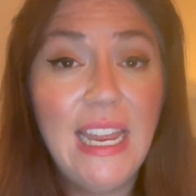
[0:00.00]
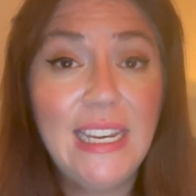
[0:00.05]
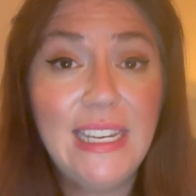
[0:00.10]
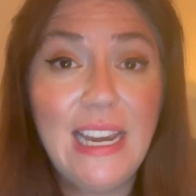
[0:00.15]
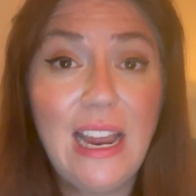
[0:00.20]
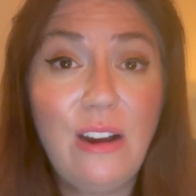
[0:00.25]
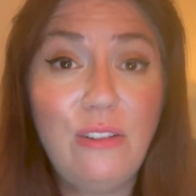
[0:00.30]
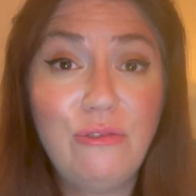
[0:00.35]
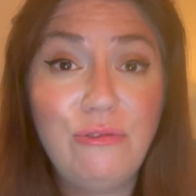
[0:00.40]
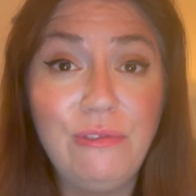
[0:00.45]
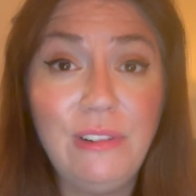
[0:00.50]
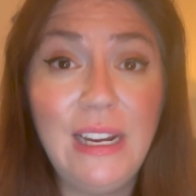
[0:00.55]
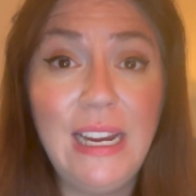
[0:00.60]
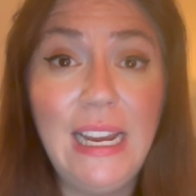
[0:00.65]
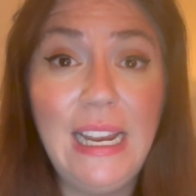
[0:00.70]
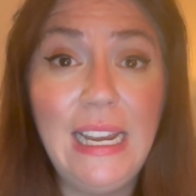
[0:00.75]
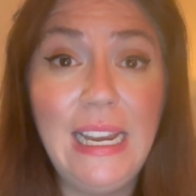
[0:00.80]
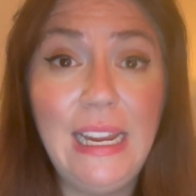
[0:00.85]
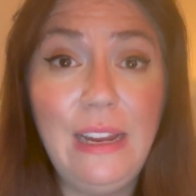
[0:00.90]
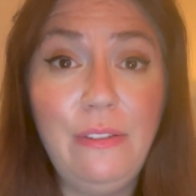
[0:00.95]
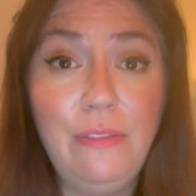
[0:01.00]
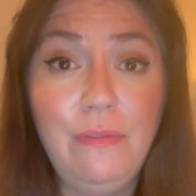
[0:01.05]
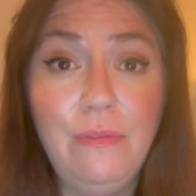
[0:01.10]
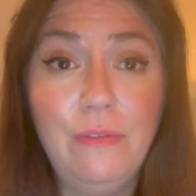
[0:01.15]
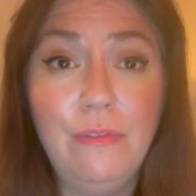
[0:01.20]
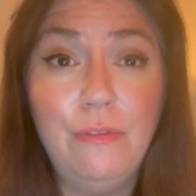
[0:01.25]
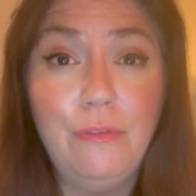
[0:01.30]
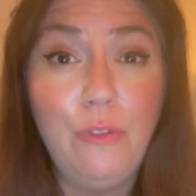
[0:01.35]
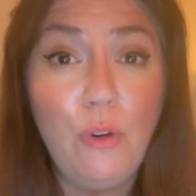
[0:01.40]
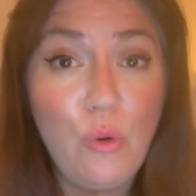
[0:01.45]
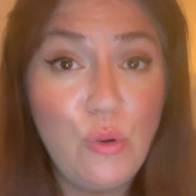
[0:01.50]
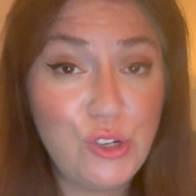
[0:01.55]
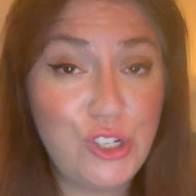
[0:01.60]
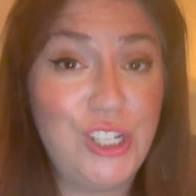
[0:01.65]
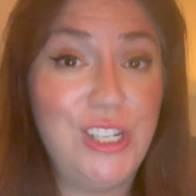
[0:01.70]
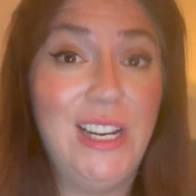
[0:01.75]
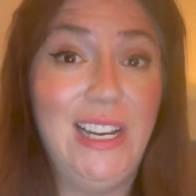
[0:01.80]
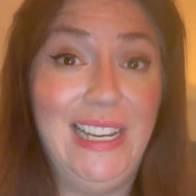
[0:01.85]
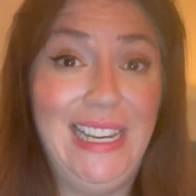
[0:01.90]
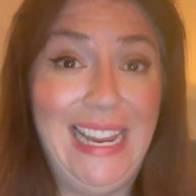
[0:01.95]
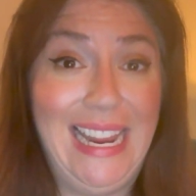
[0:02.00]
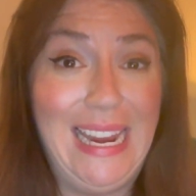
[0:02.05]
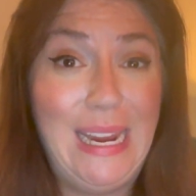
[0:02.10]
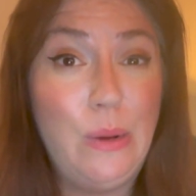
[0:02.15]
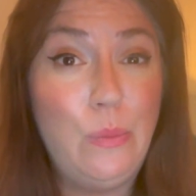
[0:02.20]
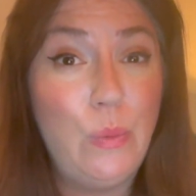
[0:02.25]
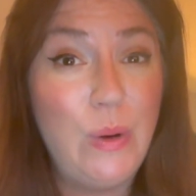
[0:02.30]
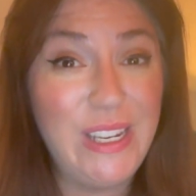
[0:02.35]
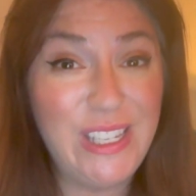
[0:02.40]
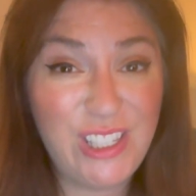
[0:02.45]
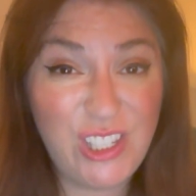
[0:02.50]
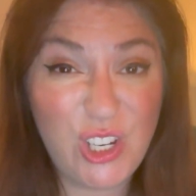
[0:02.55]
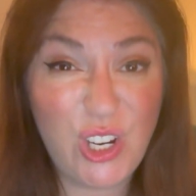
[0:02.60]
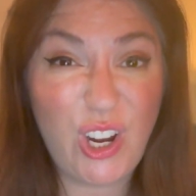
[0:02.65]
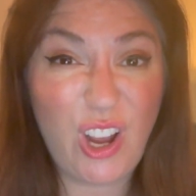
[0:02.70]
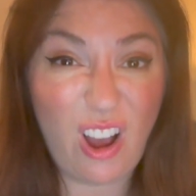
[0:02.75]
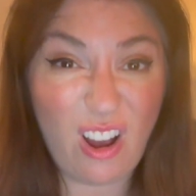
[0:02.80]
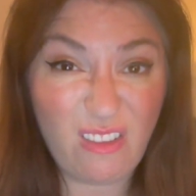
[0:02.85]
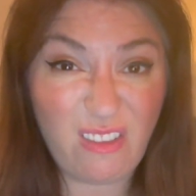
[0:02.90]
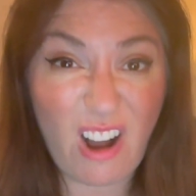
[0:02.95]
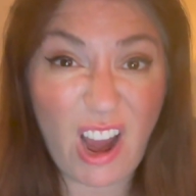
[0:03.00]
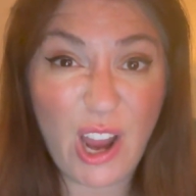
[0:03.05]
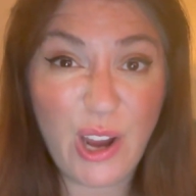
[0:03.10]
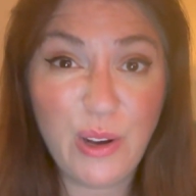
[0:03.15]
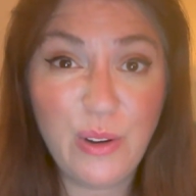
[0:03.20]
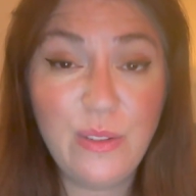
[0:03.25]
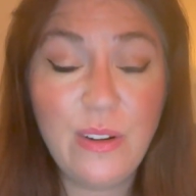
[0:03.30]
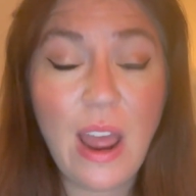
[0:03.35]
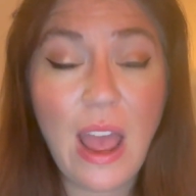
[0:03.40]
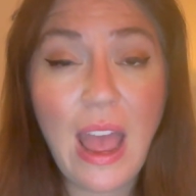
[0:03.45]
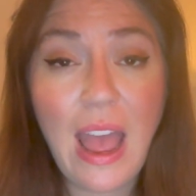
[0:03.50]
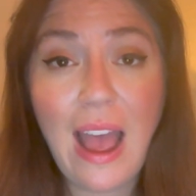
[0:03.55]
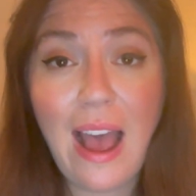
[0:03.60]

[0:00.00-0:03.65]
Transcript: Now, really, fortunately, we took our own.